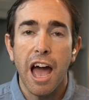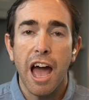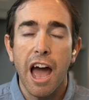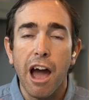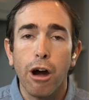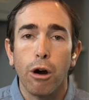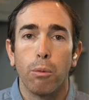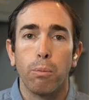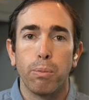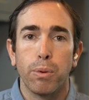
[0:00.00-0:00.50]

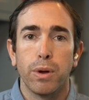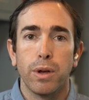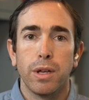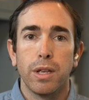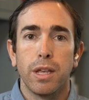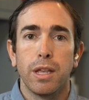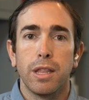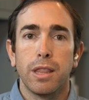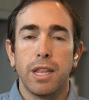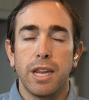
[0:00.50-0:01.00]
help
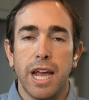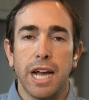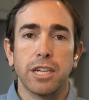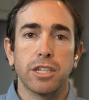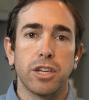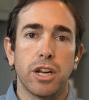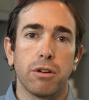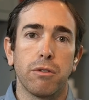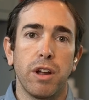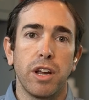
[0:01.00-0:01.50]
the next
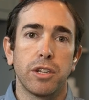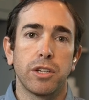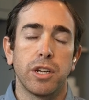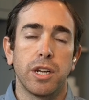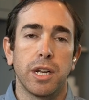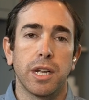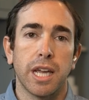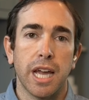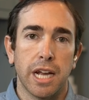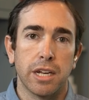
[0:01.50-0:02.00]
generation
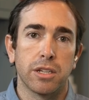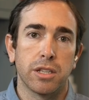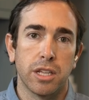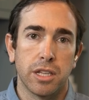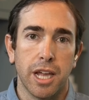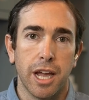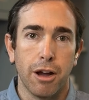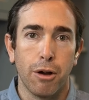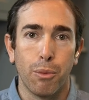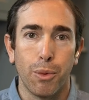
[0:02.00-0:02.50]
and catch the
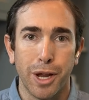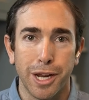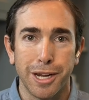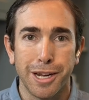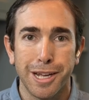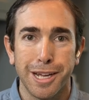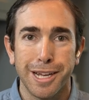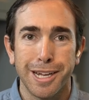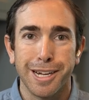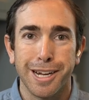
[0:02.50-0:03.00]
tailwind
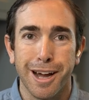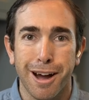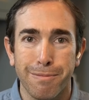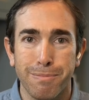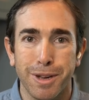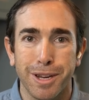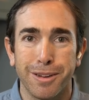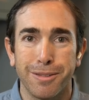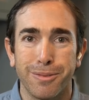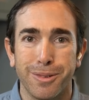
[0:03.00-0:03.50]

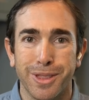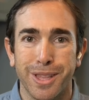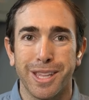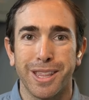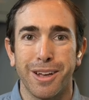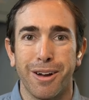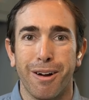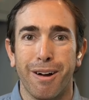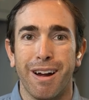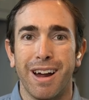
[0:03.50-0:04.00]
coming within
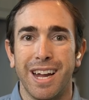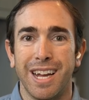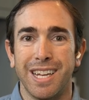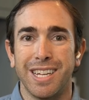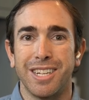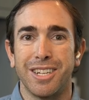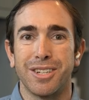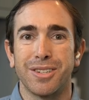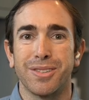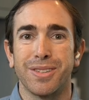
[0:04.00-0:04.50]
the RIA
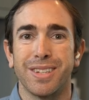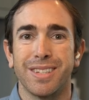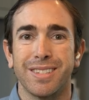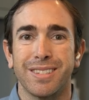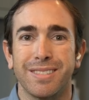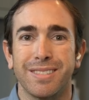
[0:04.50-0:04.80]
industry.